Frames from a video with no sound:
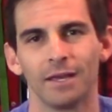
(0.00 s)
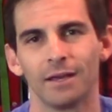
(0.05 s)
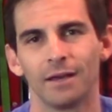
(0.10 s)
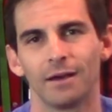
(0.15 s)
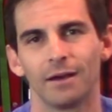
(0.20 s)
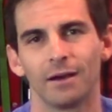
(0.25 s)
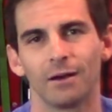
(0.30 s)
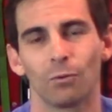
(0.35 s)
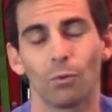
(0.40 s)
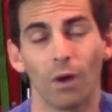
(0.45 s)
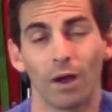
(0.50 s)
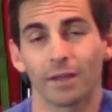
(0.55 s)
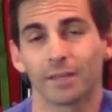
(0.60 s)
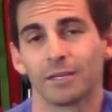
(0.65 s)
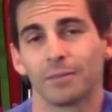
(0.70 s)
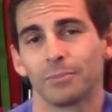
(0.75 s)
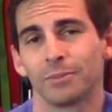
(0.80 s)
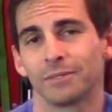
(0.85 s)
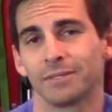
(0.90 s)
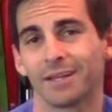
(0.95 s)
uh,
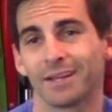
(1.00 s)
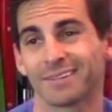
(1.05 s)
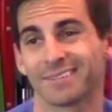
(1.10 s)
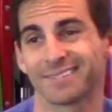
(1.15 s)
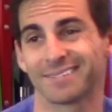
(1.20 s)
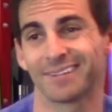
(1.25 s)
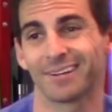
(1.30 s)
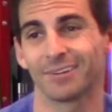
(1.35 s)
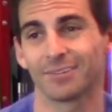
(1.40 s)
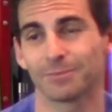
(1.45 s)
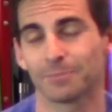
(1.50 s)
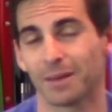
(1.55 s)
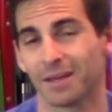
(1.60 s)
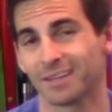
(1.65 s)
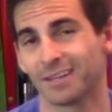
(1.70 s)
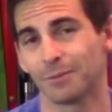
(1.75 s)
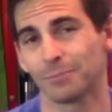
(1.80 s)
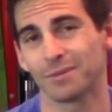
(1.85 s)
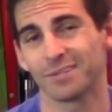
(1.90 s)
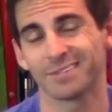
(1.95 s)
walking up and down stairs
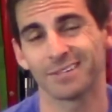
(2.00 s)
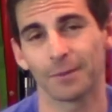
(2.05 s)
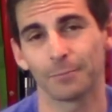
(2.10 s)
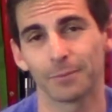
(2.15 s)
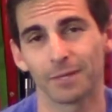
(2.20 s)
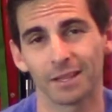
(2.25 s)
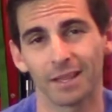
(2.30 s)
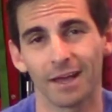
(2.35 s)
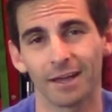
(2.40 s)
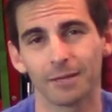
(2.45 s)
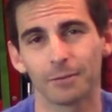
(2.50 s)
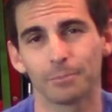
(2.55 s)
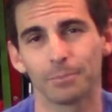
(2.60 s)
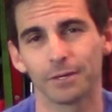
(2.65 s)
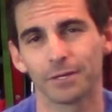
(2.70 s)
might not be something you like,